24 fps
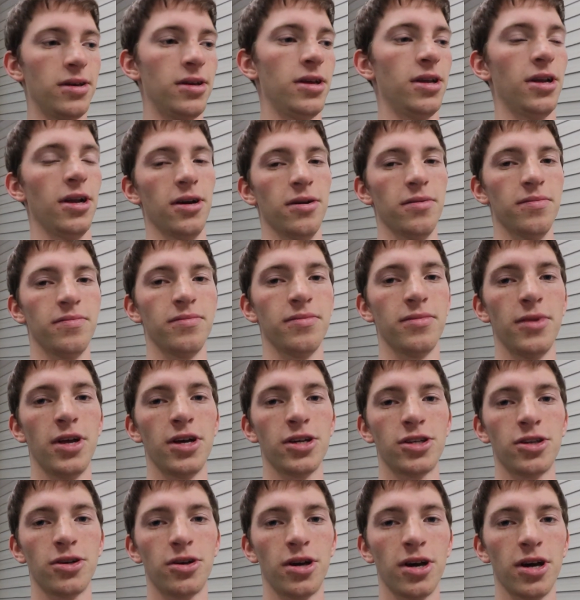you know,
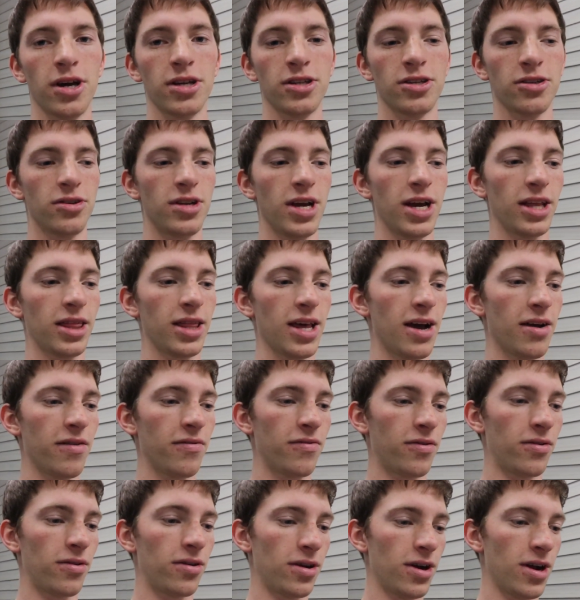not so good. So take that
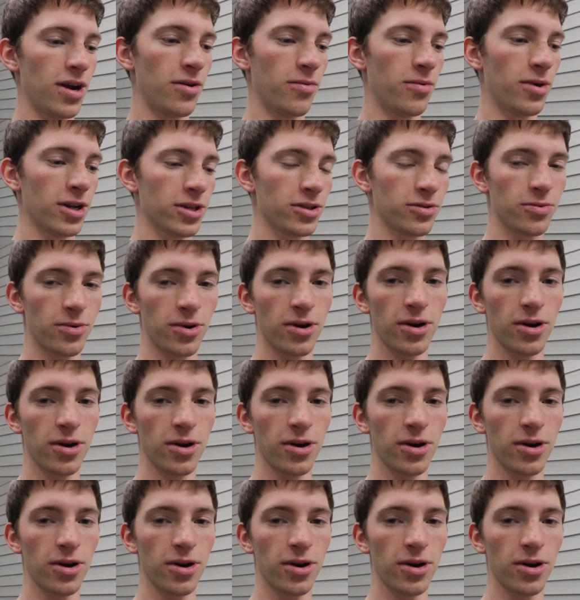for what it's